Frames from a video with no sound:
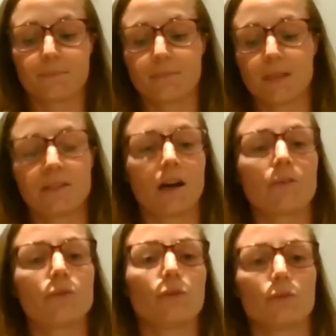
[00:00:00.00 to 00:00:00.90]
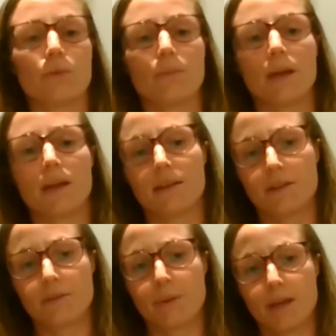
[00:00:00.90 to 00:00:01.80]
It's hard to go to a man and
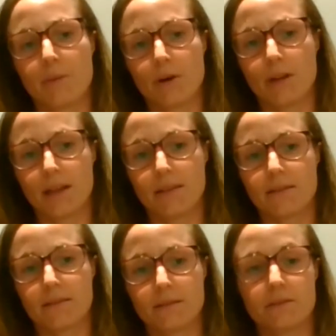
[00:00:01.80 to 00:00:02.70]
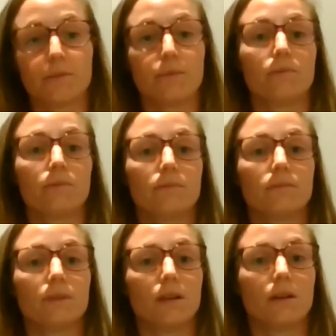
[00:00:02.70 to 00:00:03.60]
speak about
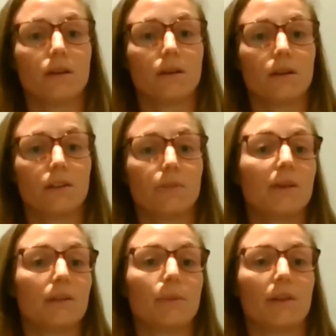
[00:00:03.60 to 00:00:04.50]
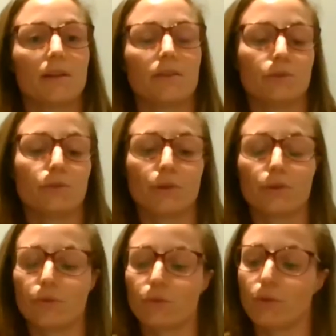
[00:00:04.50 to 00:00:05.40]
that. Speak about it to
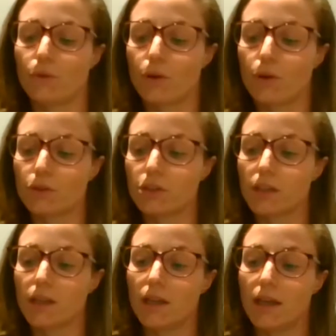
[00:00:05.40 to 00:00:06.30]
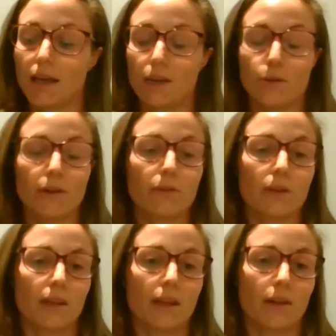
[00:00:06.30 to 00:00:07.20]
your coach, and you have
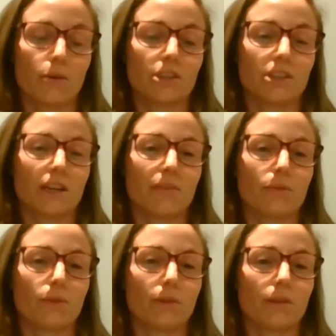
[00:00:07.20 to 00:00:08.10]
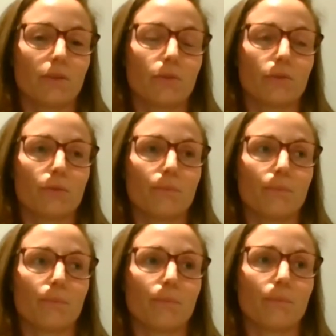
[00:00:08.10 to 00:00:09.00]
to, and coaches have to
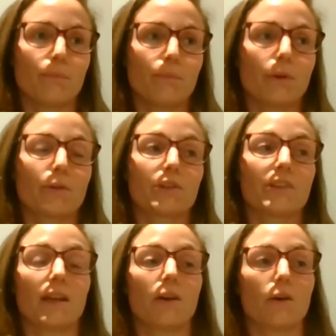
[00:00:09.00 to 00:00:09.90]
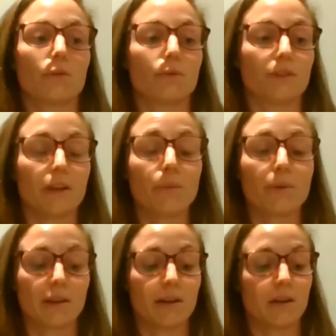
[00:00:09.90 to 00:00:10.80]
understand how to deal
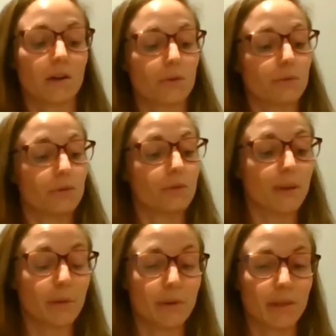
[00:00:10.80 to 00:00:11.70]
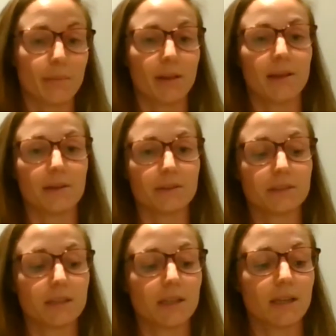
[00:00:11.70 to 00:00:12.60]
with that and how to speak with their
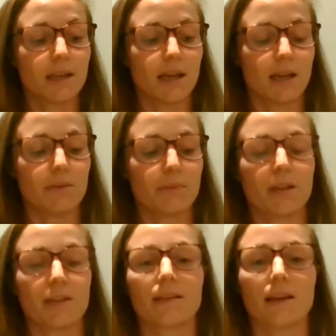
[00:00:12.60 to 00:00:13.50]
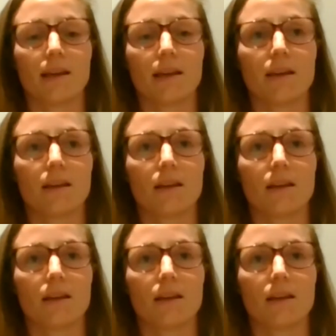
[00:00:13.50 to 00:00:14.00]
players. And when I say